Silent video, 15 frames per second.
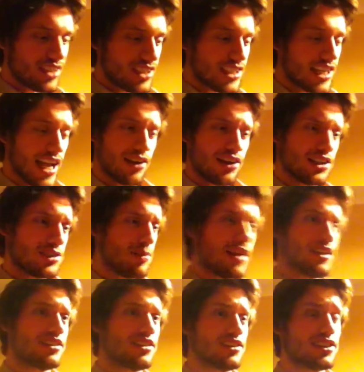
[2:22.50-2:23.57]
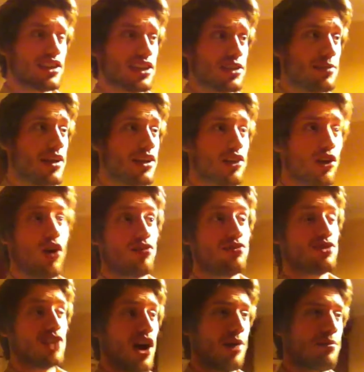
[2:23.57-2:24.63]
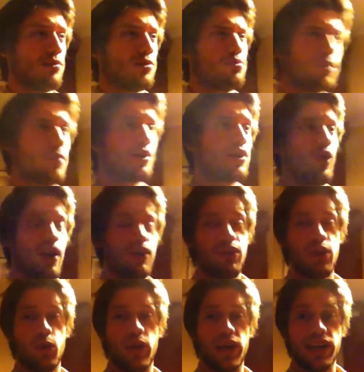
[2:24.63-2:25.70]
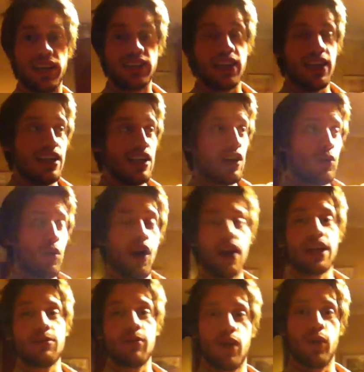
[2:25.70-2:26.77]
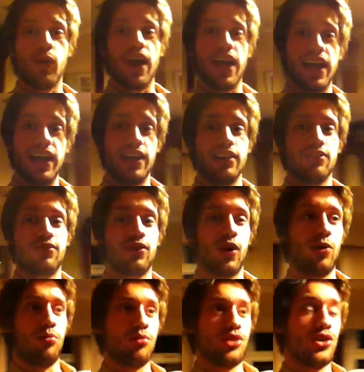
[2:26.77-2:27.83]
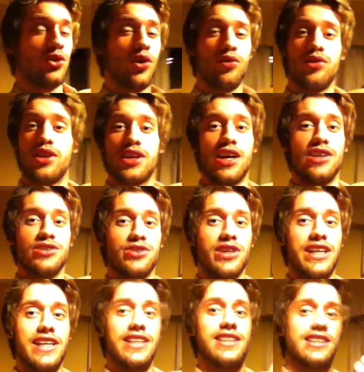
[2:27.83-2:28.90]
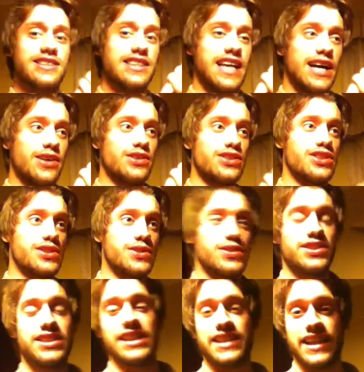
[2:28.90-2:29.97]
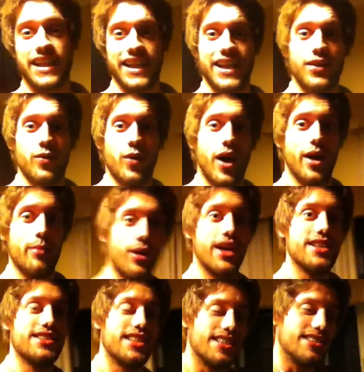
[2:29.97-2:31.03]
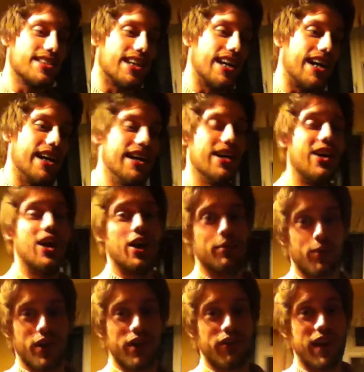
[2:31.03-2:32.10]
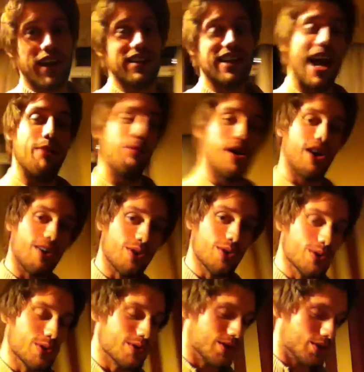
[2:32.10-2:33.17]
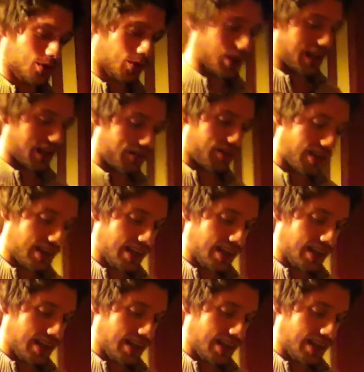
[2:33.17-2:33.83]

Yeah, gonna spend a lot of time, probably quite a few weeks, working my way from the north of the country down to Sydney, where my sister, her boyfriend, and my uncle all live.